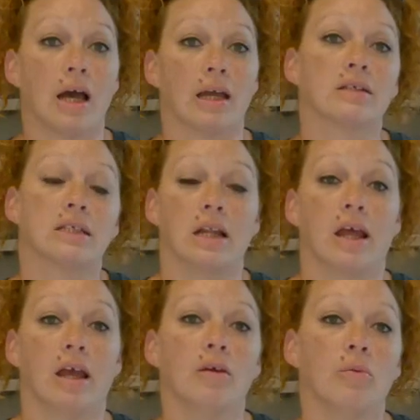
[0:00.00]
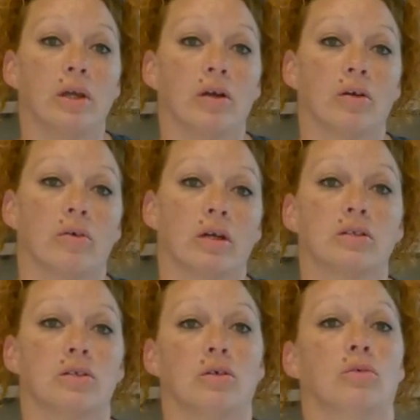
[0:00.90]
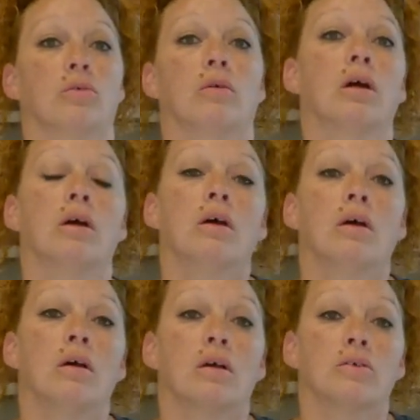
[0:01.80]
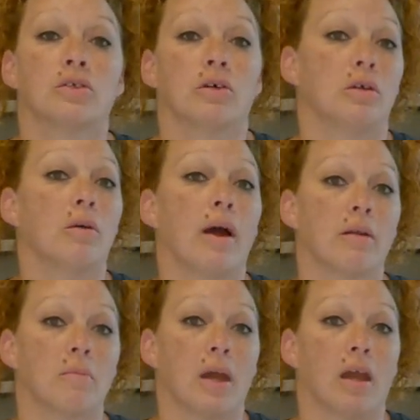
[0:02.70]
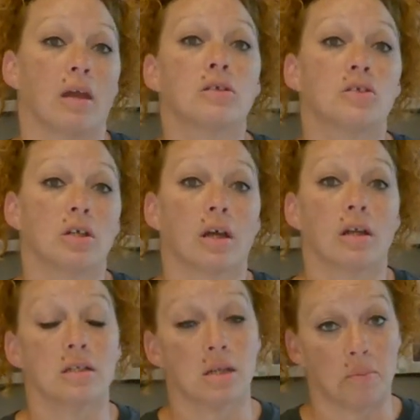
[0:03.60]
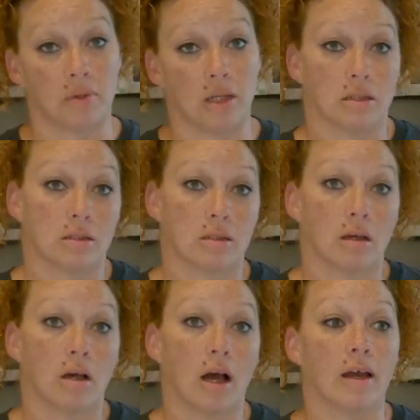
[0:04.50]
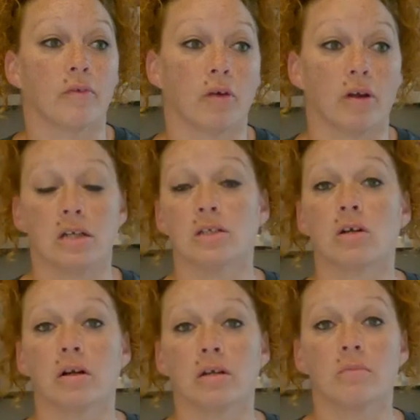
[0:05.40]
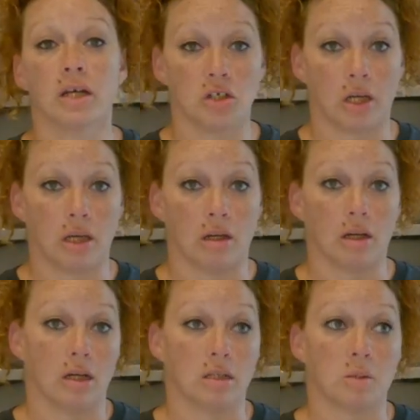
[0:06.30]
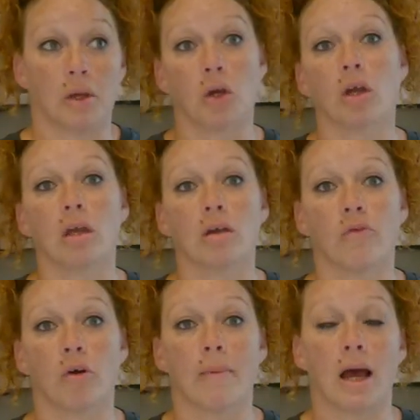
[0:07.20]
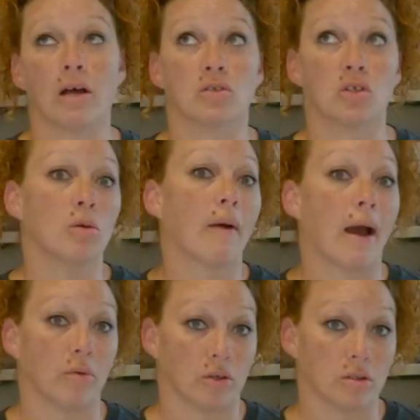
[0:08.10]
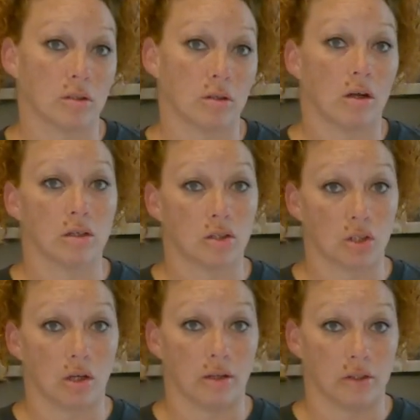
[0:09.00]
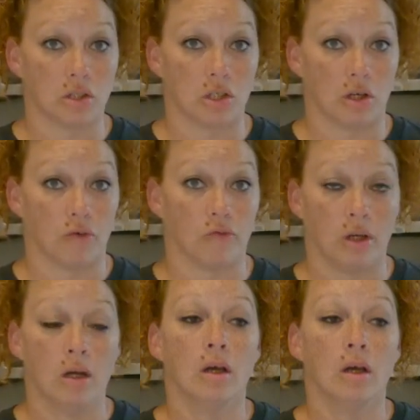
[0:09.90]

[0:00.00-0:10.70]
Hi, today we are going to show you how to make chicken and dumplings. I've already started my chicken. It has been cooking for about 2 hours on the stove.